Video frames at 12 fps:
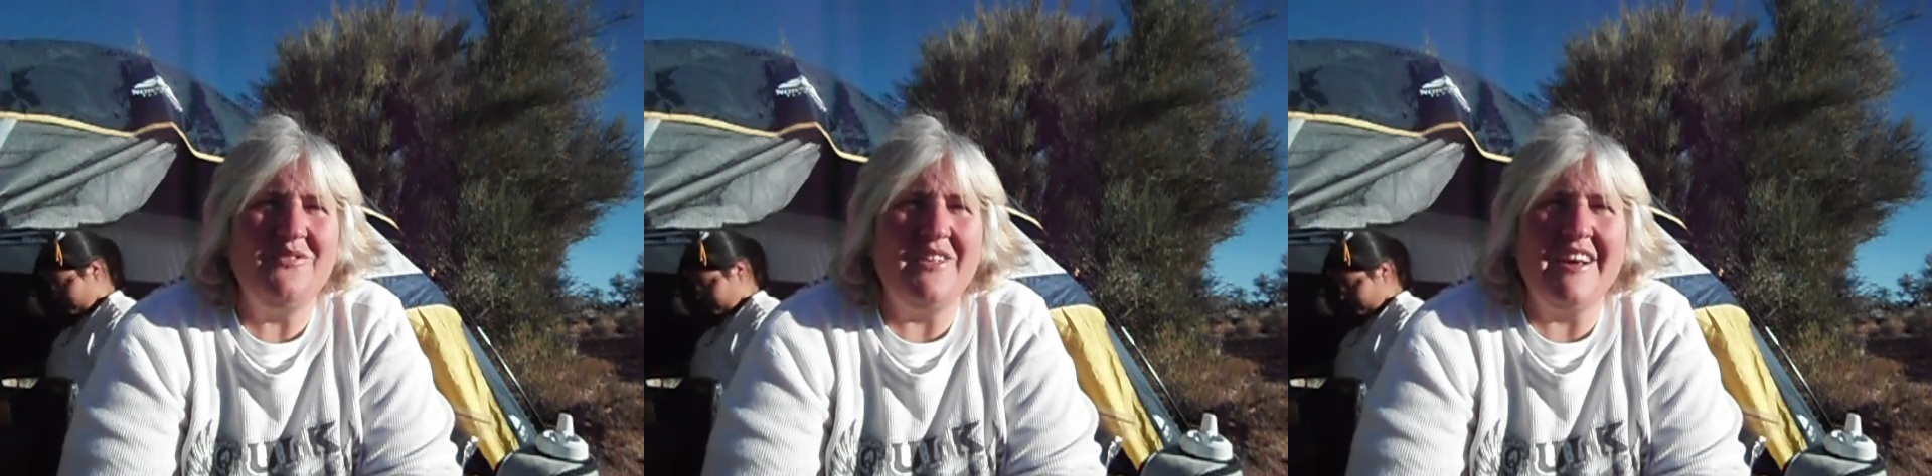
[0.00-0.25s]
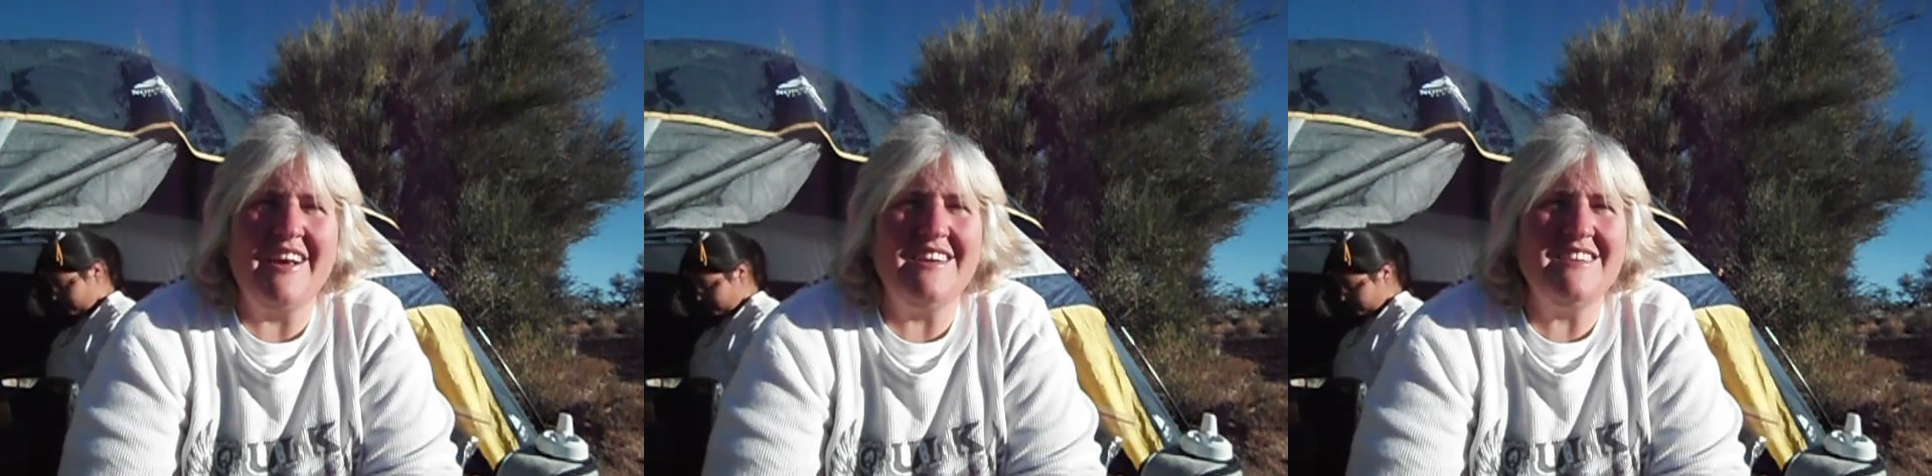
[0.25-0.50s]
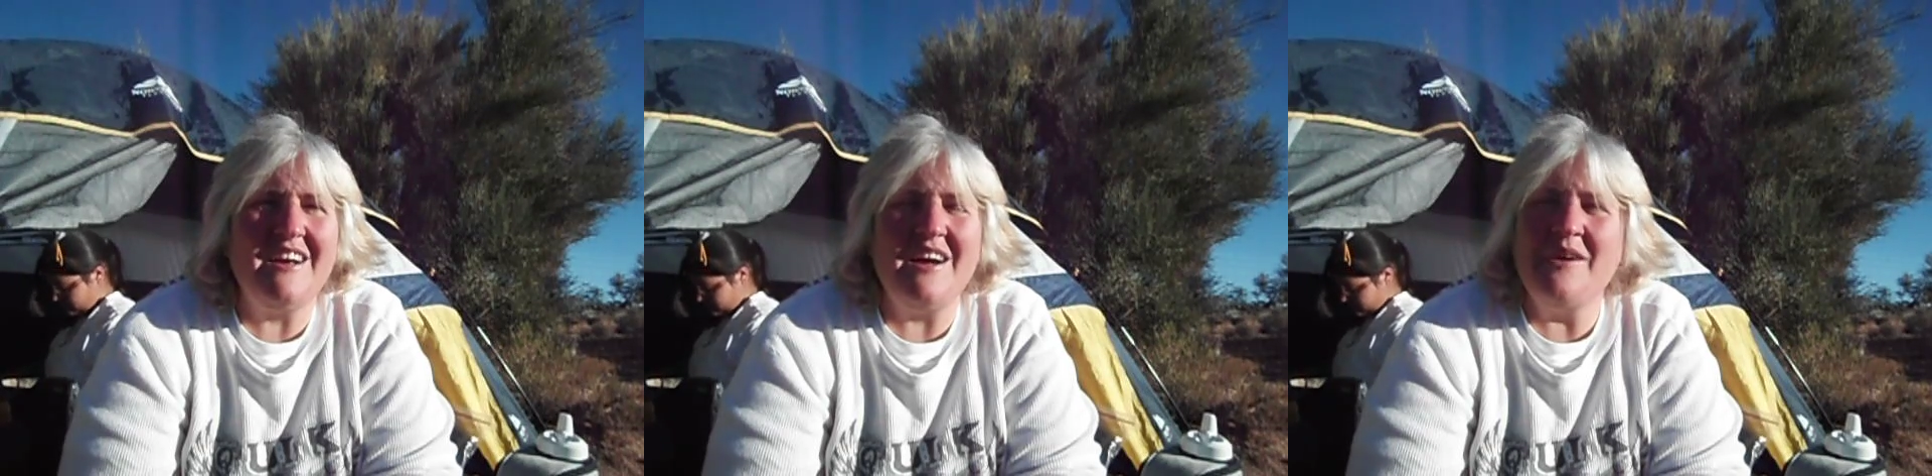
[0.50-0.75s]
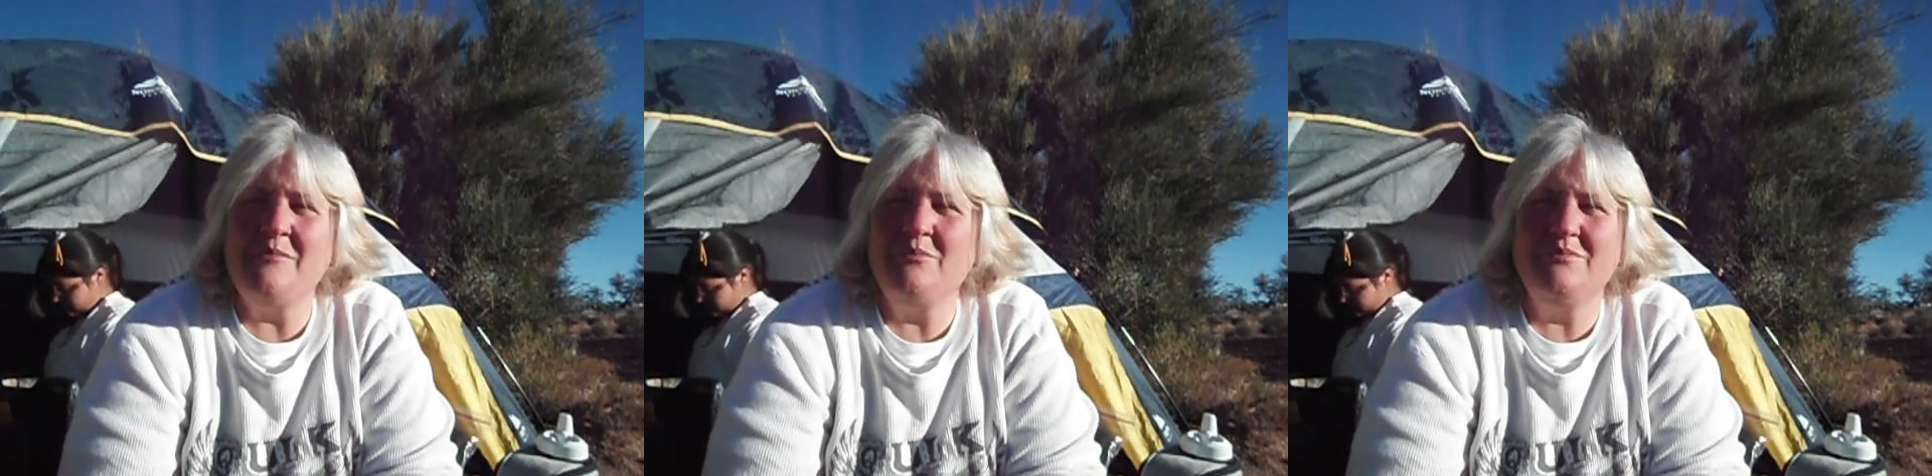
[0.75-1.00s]
Like
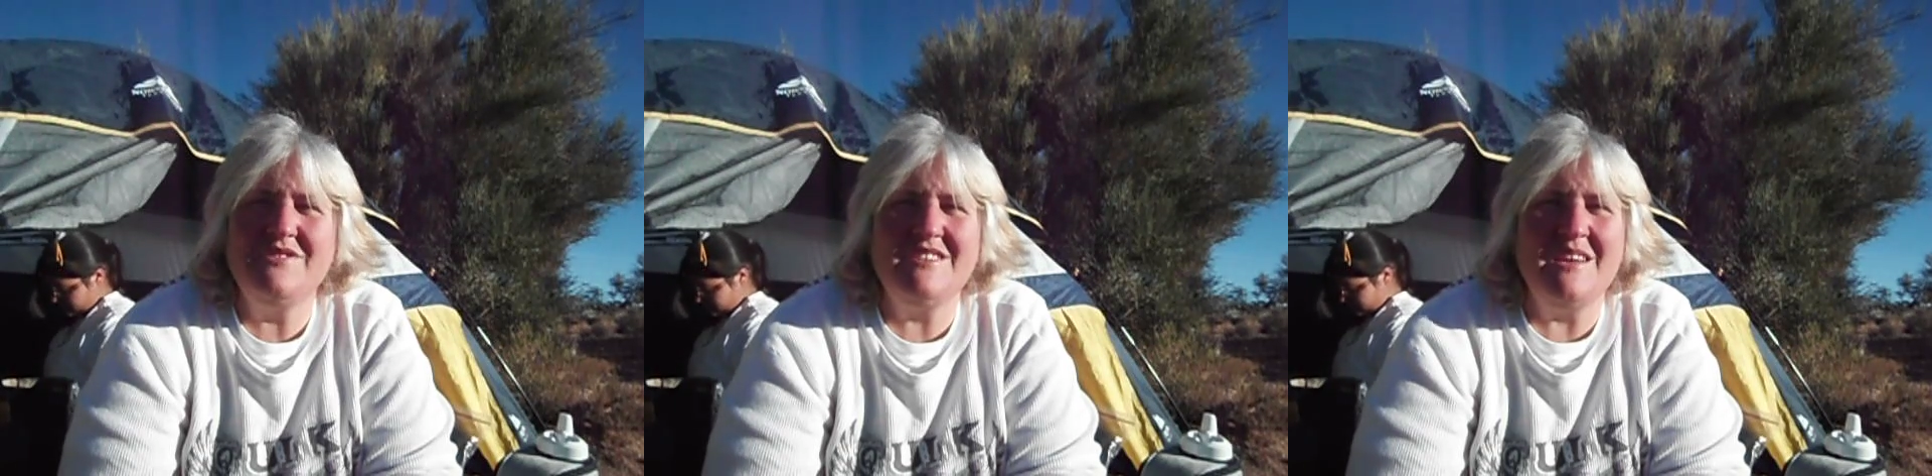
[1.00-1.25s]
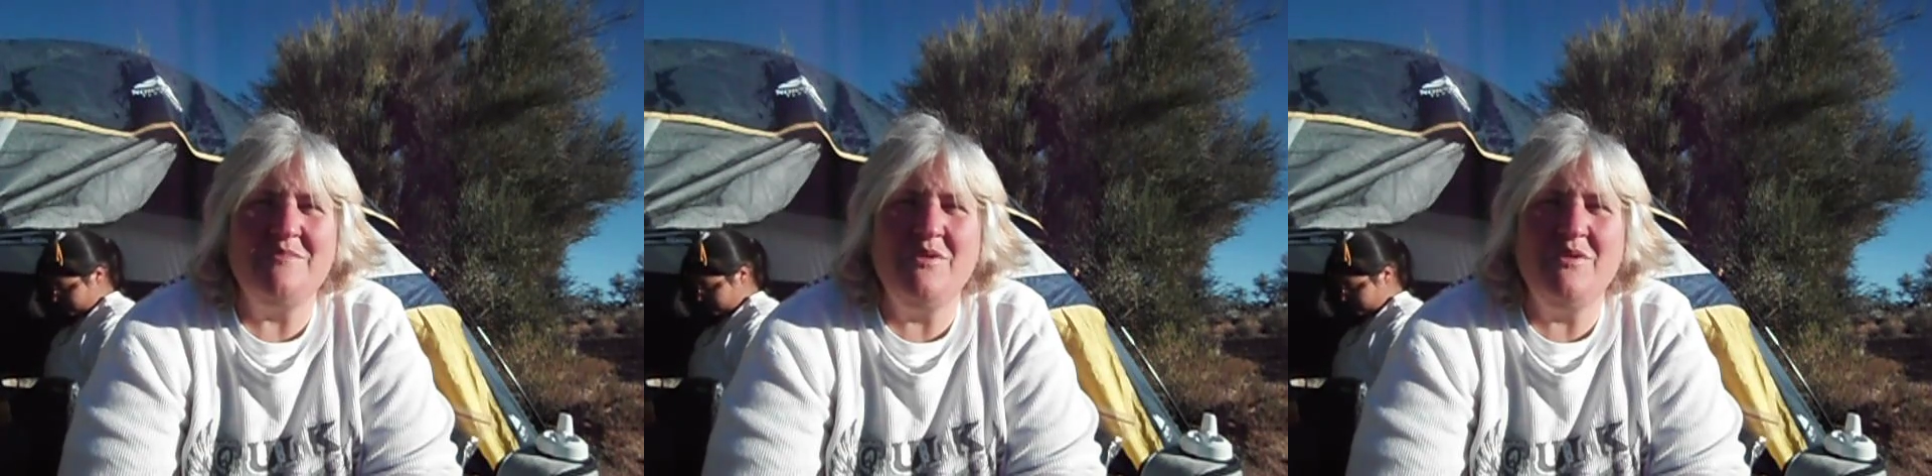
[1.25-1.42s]
I said